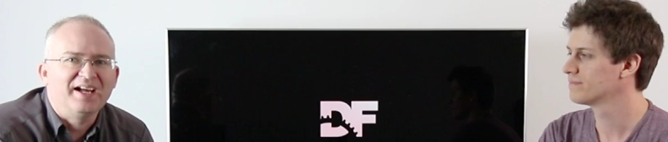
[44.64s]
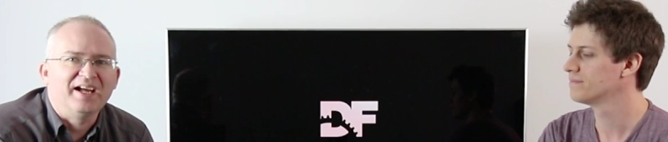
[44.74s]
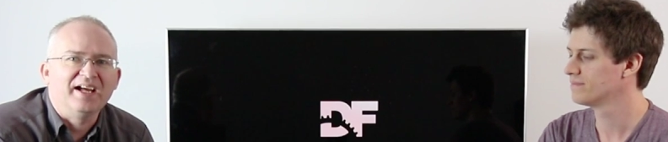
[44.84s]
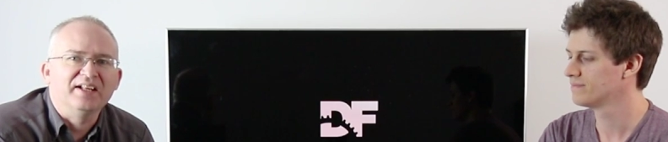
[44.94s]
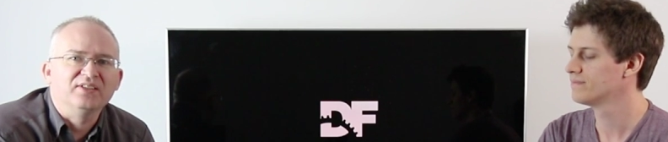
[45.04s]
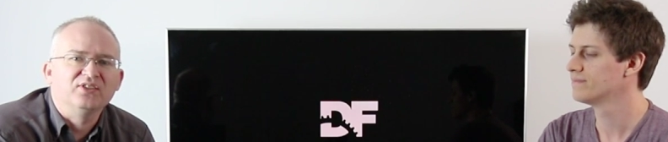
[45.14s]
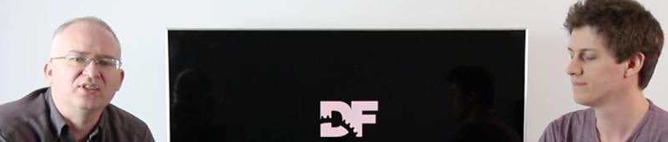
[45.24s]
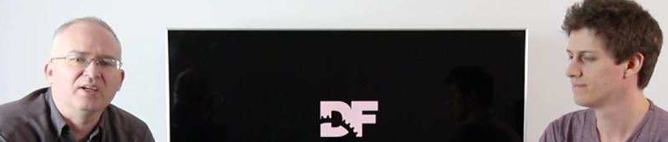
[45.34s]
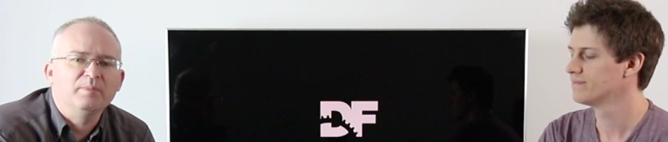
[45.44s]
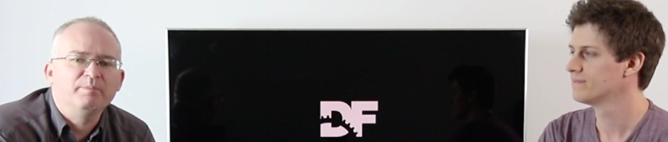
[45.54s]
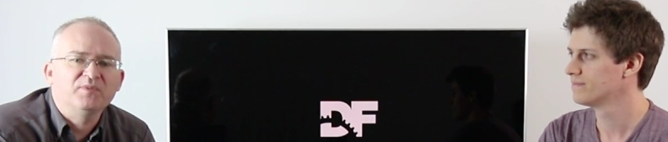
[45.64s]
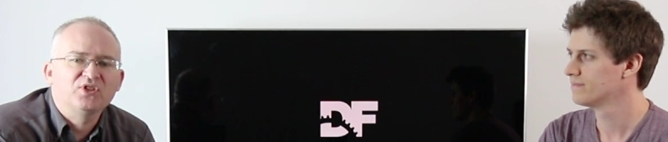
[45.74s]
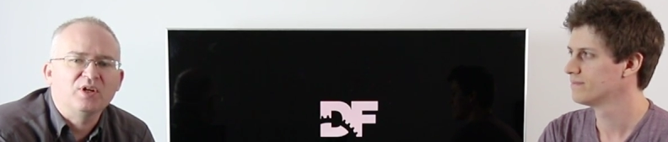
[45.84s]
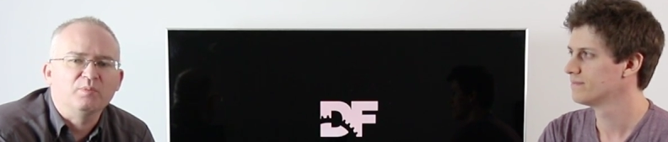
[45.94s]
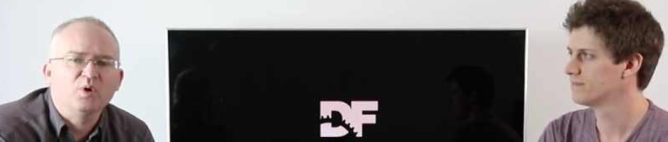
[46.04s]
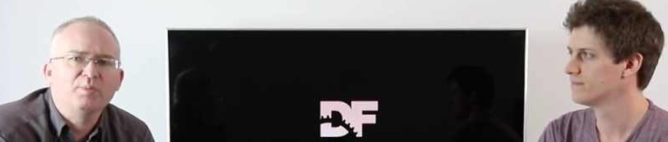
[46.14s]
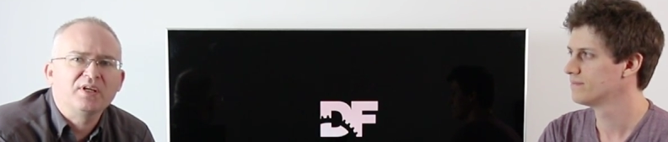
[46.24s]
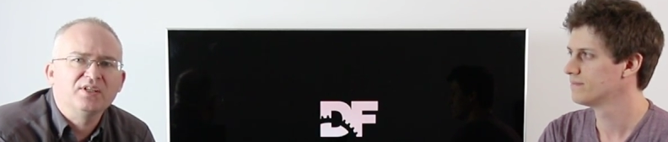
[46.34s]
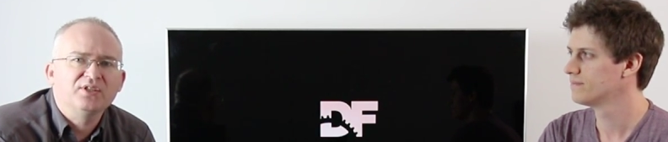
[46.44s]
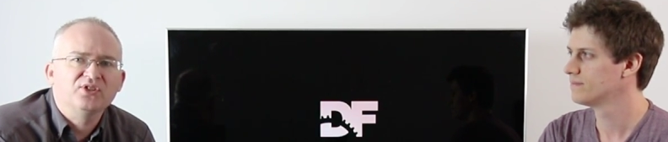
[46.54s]
Speaker 1: And um, so what we're
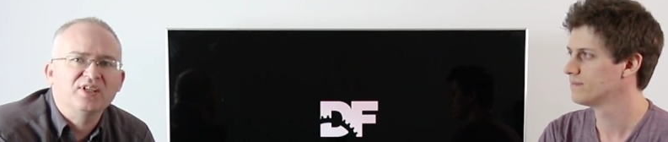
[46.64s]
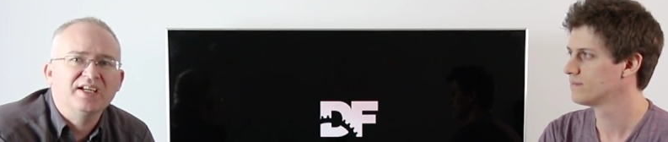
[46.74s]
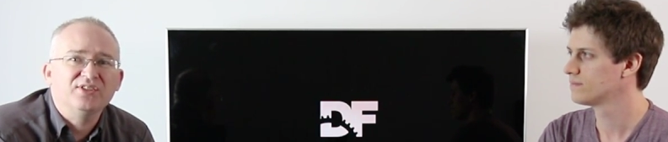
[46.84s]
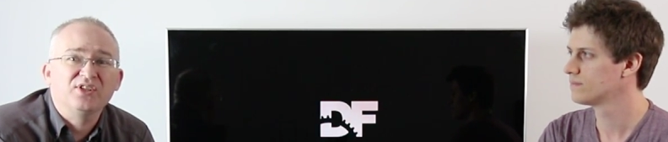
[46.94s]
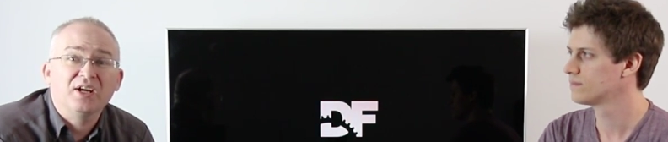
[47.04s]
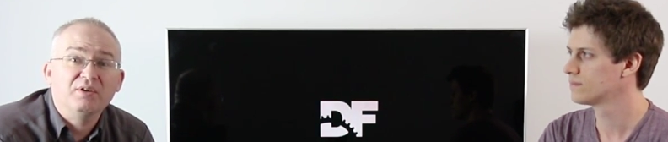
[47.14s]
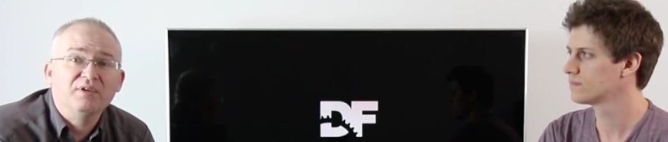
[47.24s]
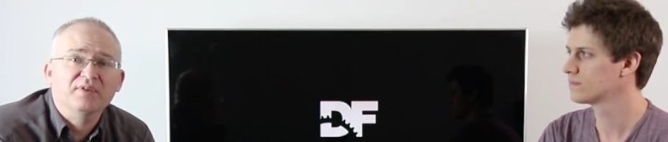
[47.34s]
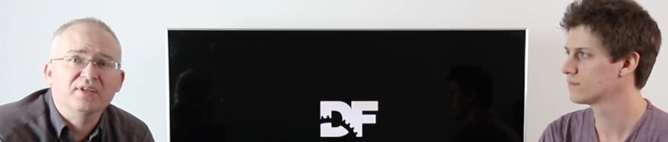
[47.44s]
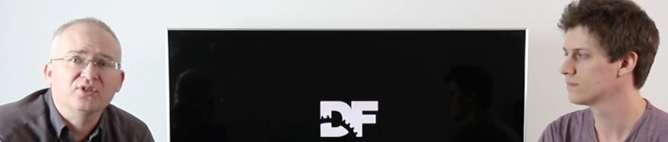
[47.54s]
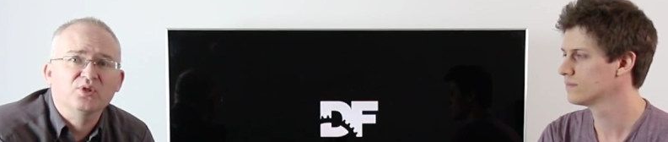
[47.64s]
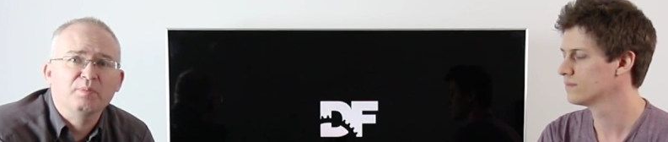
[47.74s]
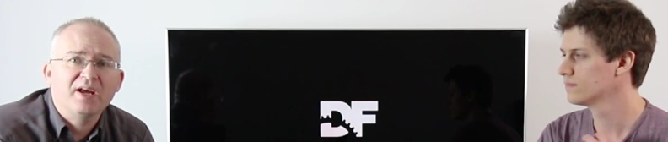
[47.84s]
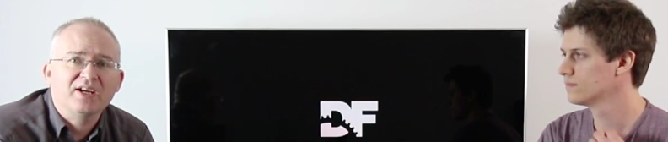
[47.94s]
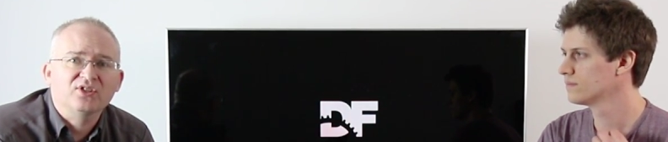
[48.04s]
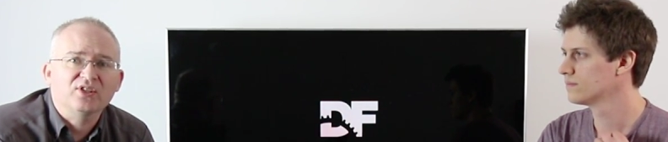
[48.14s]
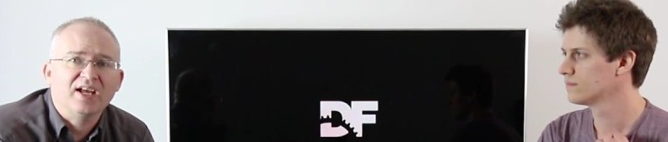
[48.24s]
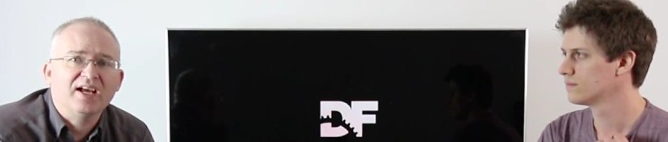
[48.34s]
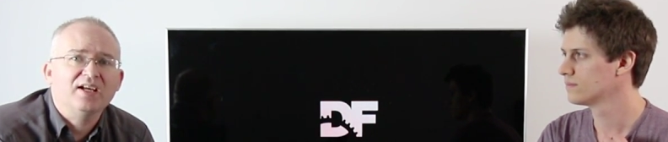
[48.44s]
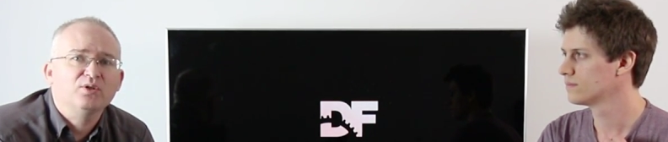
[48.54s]
going to do today is go over those specs,
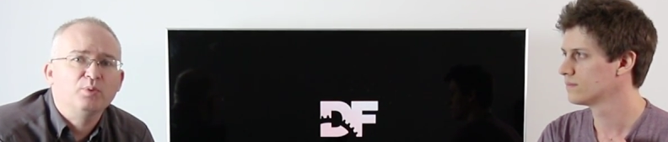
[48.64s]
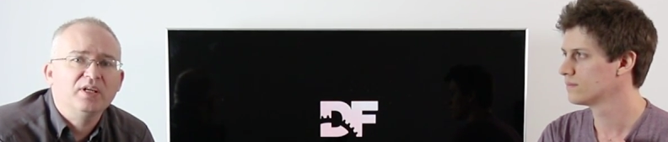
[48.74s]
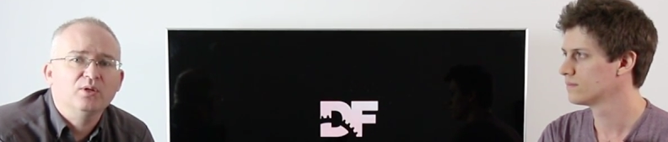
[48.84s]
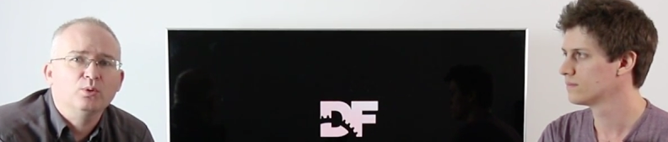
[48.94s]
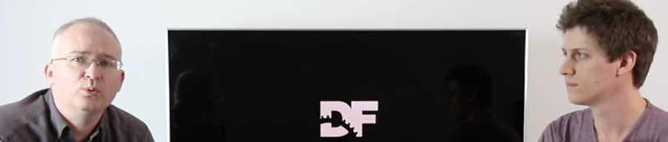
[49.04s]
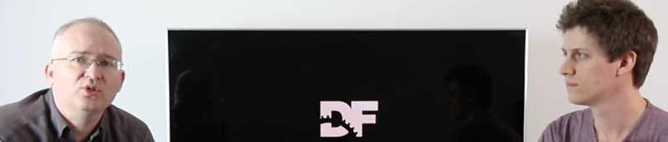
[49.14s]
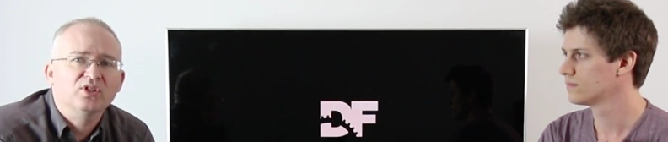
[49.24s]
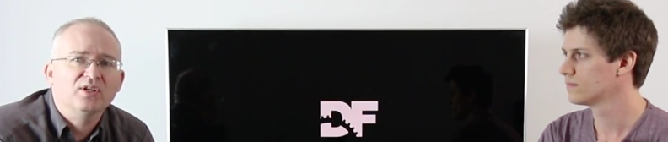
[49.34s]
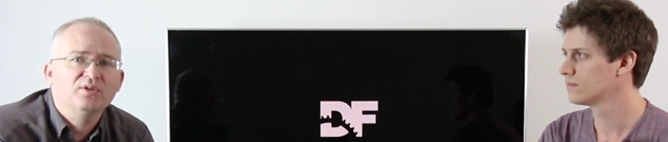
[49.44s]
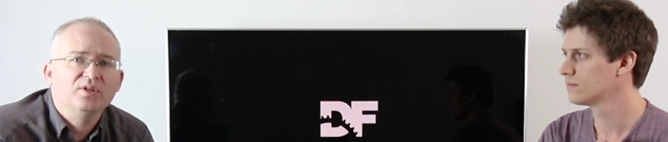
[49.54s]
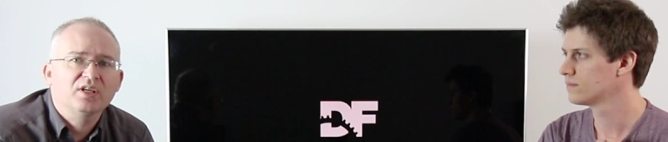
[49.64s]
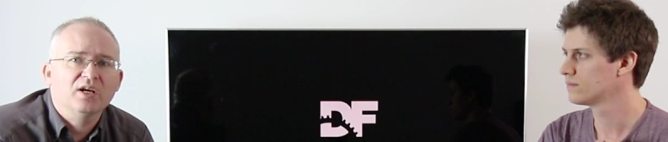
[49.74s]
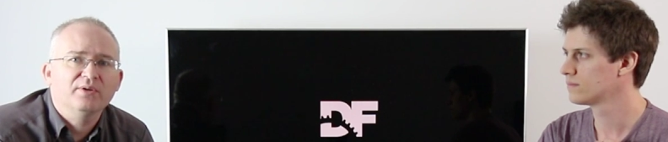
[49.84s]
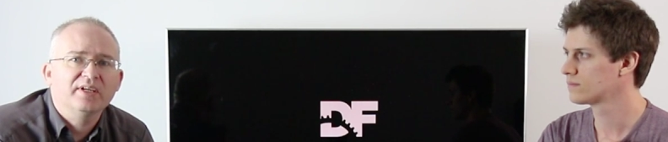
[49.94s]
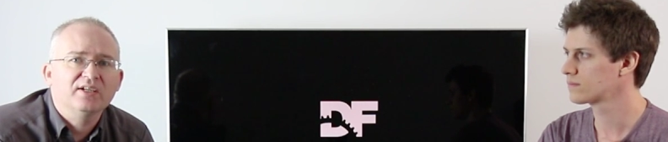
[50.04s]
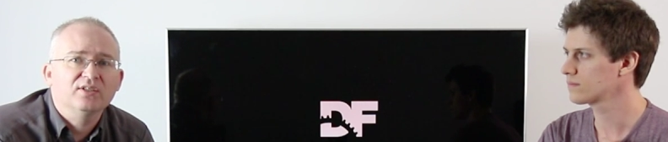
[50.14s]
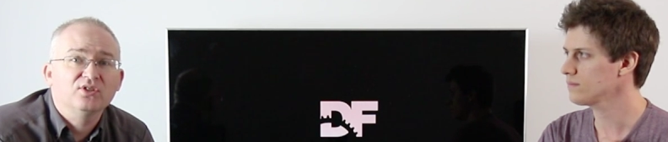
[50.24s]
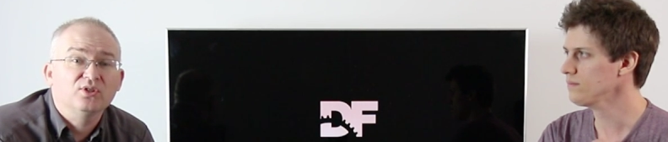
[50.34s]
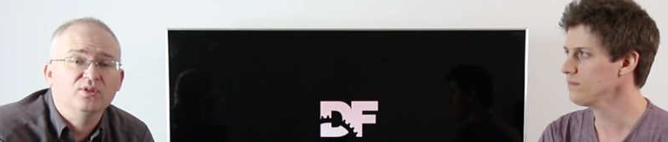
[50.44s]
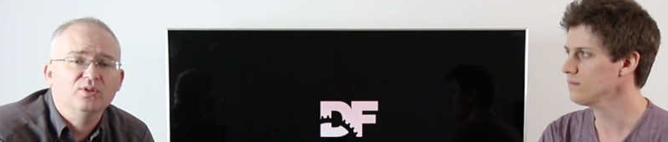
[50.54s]
and we're also going
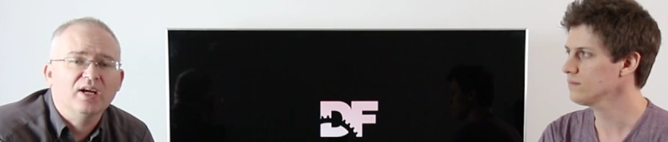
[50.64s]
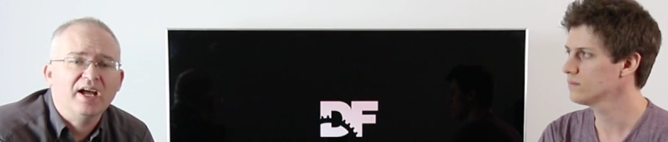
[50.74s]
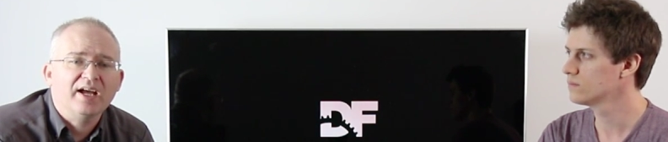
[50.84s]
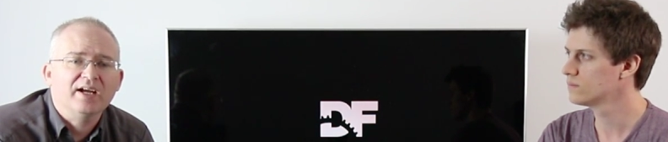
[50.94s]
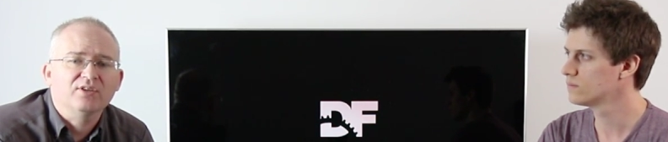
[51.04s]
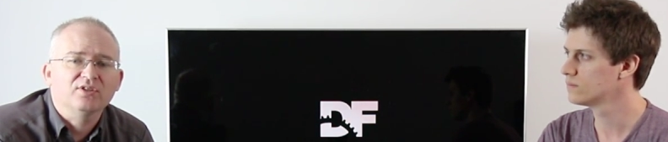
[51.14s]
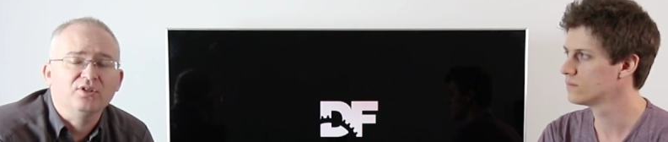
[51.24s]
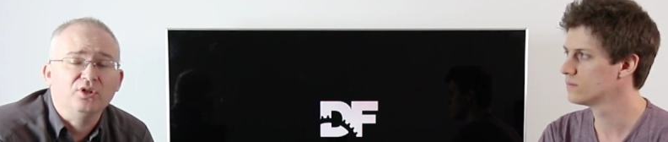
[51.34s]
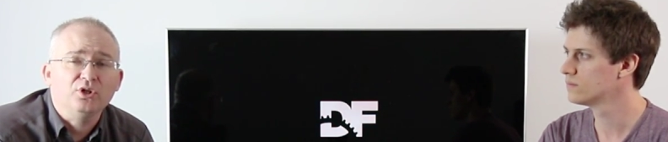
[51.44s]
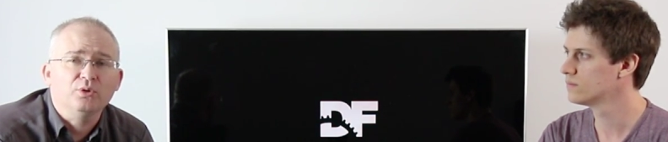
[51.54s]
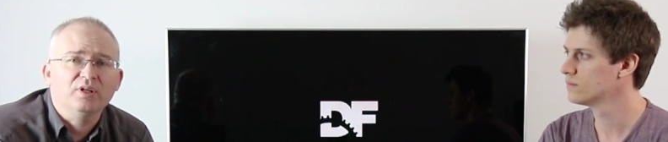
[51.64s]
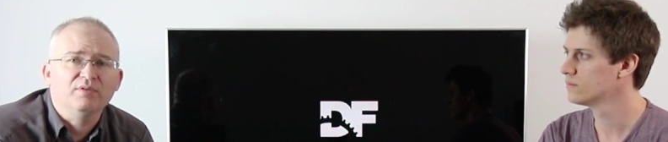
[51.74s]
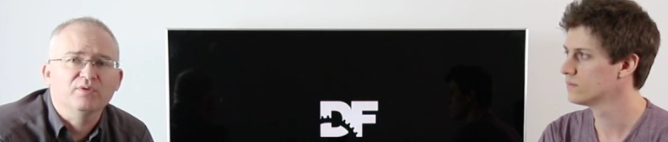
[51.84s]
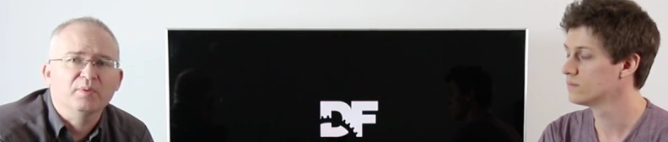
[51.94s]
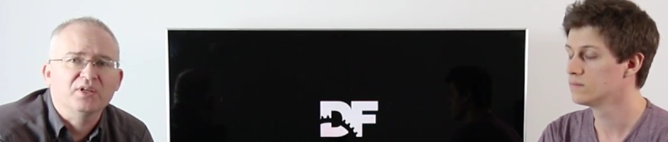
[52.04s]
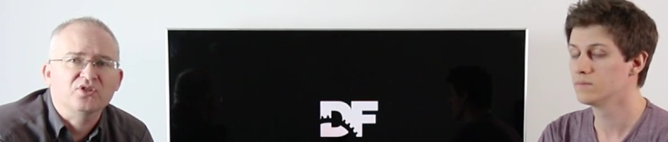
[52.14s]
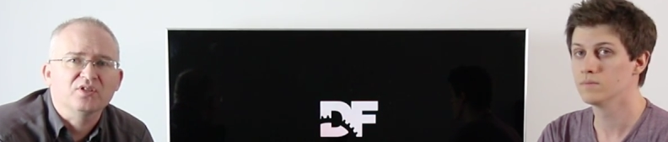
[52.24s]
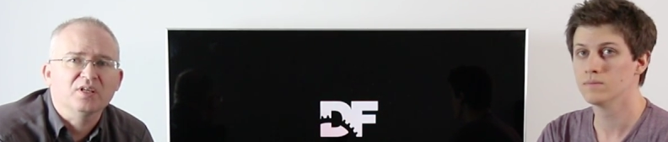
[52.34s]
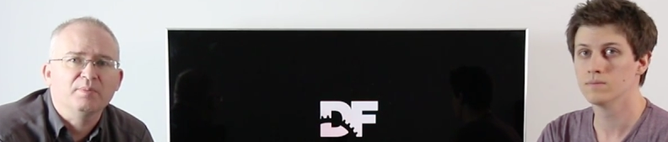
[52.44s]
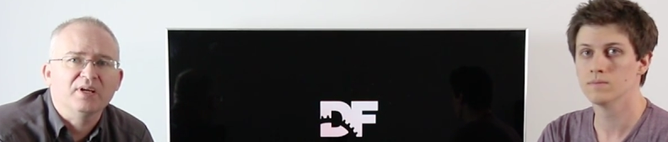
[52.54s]
to add new
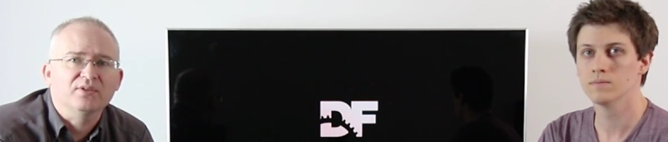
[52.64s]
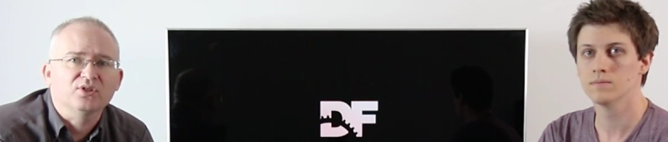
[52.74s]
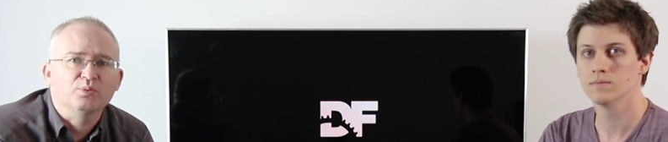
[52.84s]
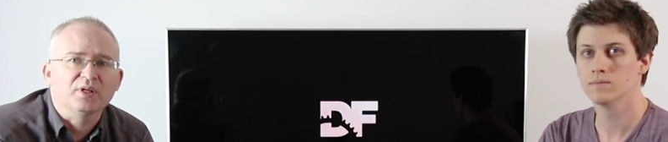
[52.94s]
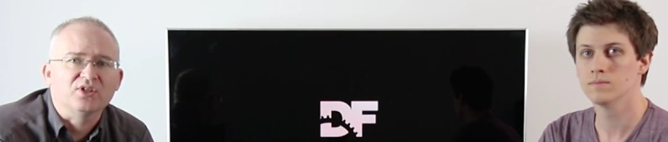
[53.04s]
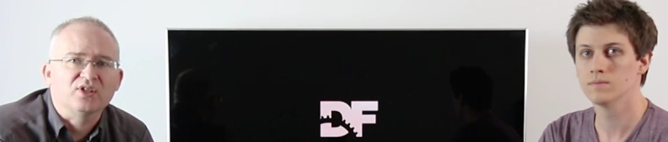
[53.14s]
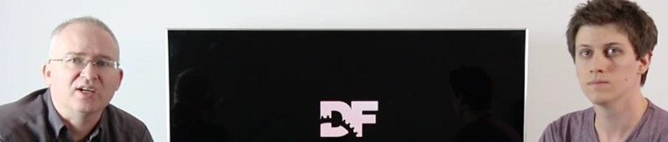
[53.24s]
information about the Switch.